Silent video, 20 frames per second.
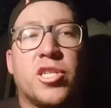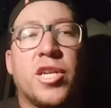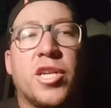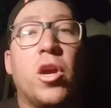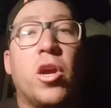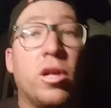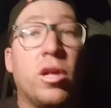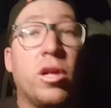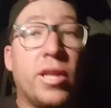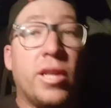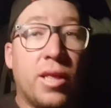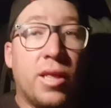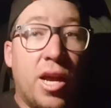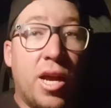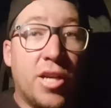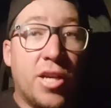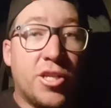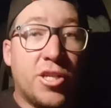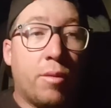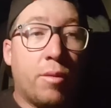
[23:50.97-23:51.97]
Earlier last
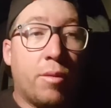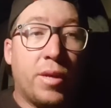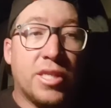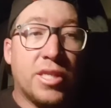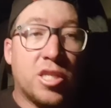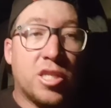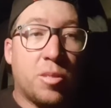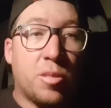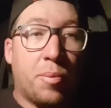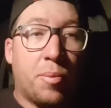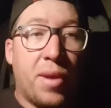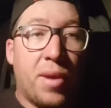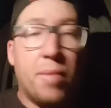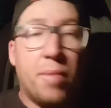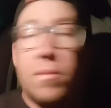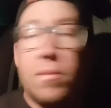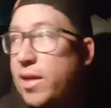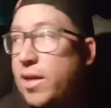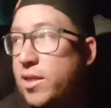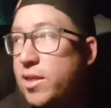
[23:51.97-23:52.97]
year, we went to Japan,
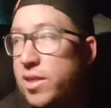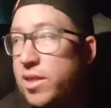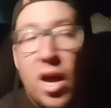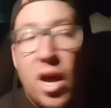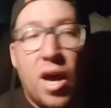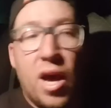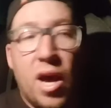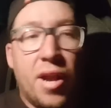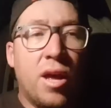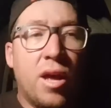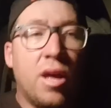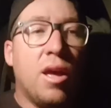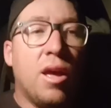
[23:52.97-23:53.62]
me and Tiana